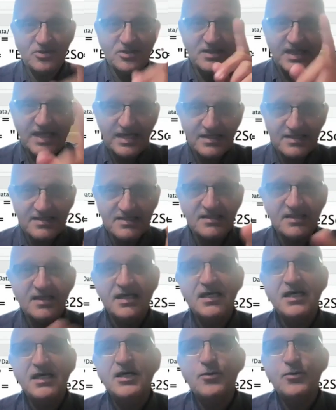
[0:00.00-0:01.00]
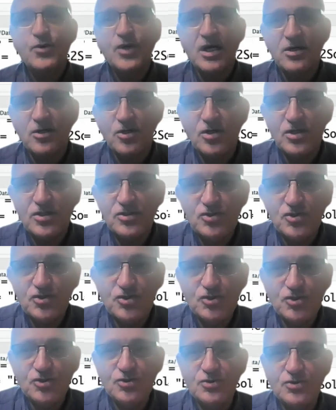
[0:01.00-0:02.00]
Next, we are going to
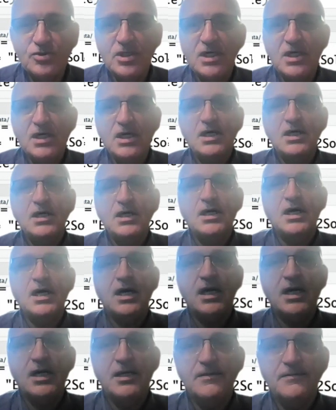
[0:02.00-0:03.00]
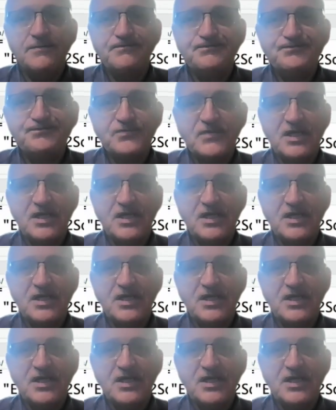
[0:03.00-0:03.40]
do um,